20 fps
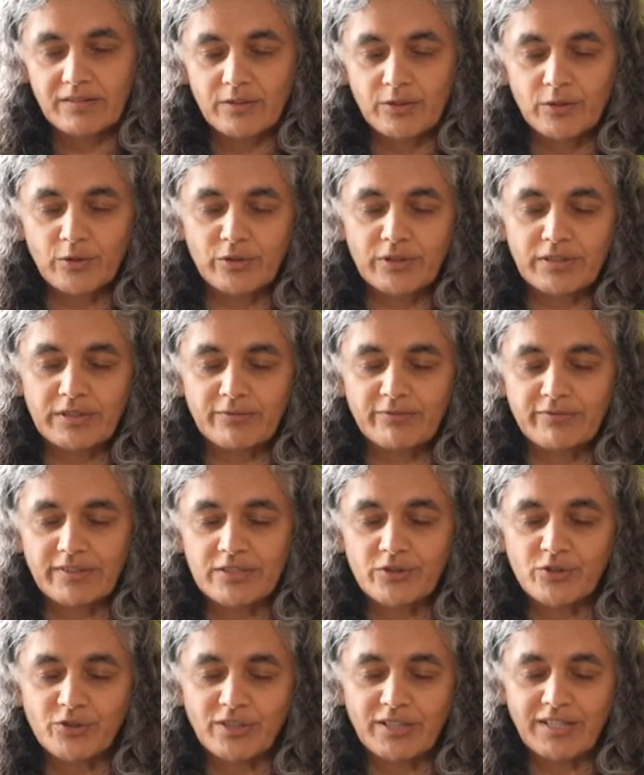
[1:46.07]
You could
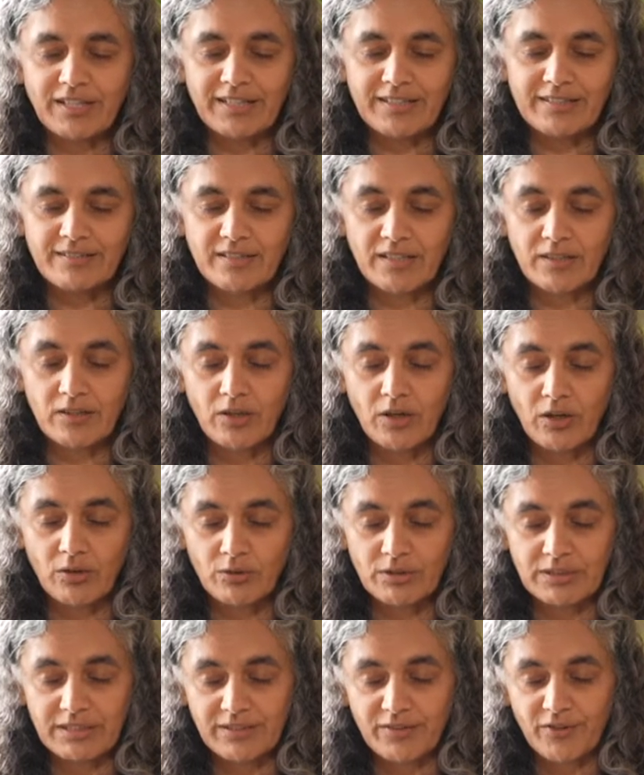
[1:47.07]
visualize a
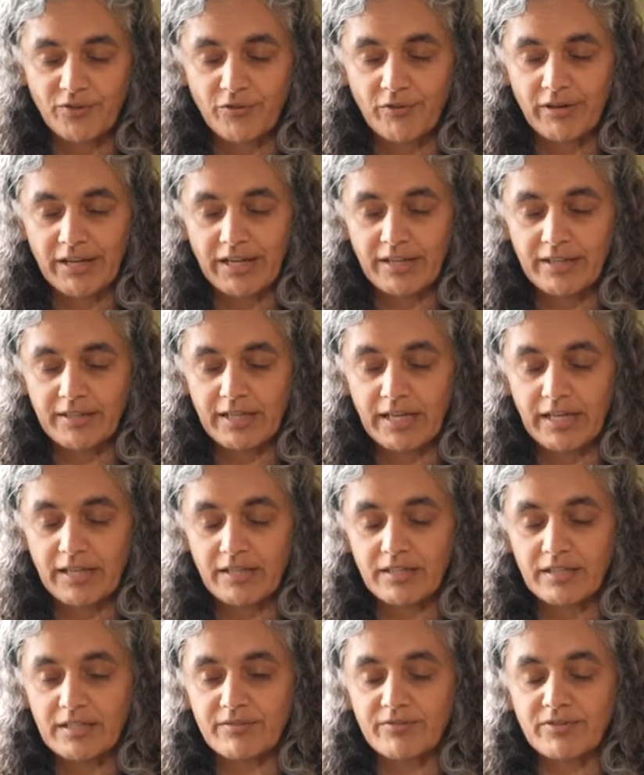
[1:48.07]
golden thread
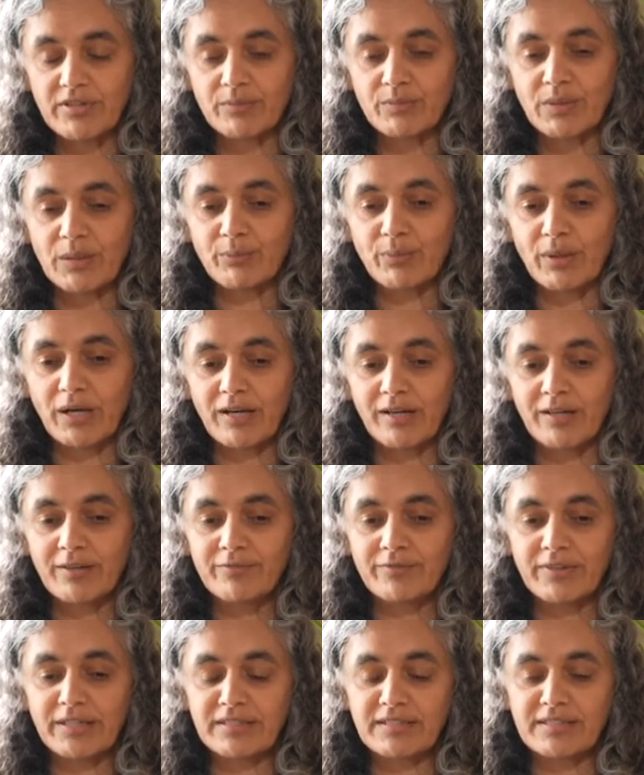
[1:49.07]
hanging from
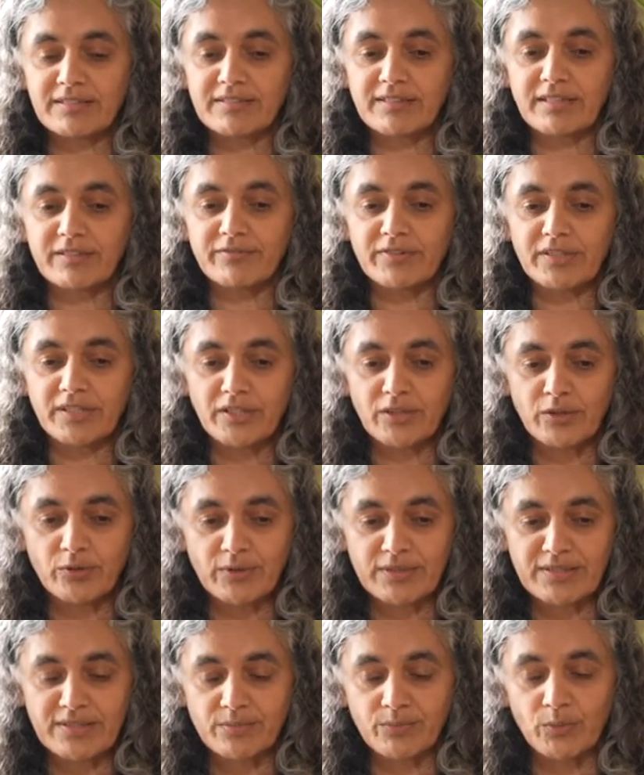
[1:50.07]
above and it's giving
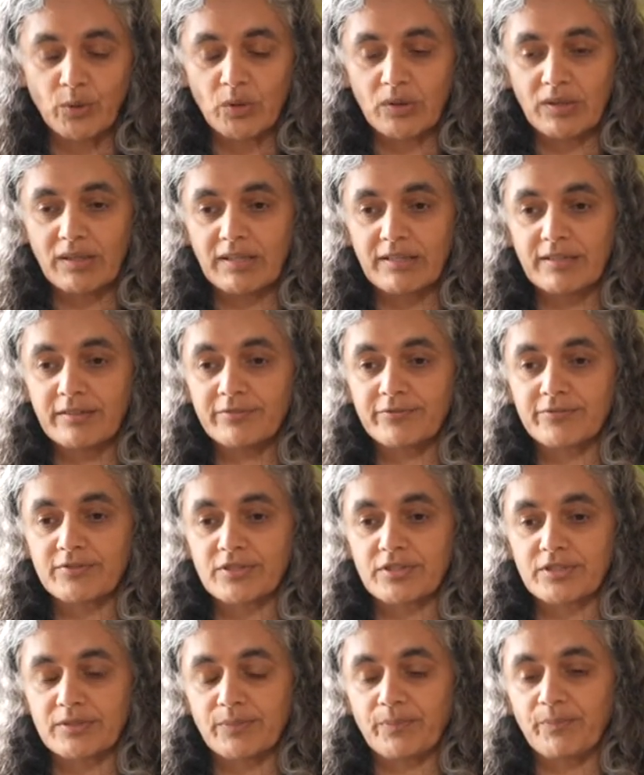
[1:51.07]
you a small
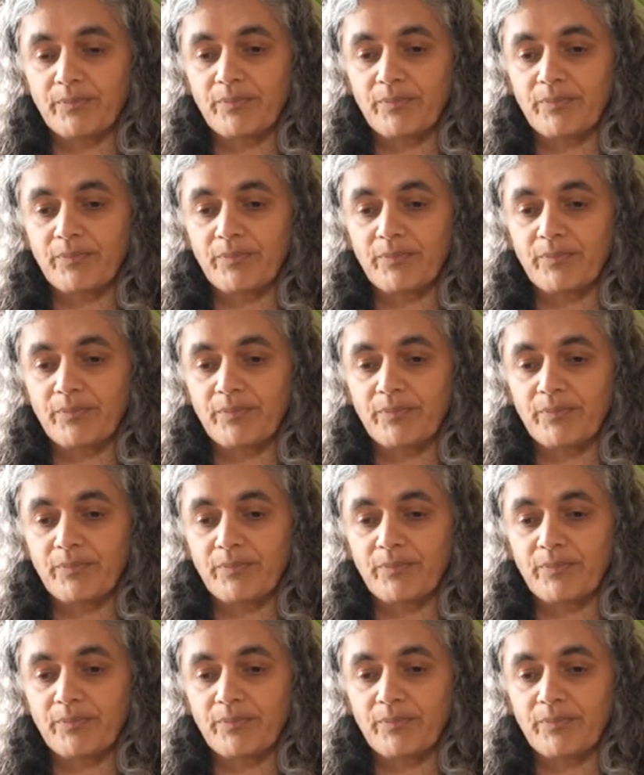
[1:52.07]
lift.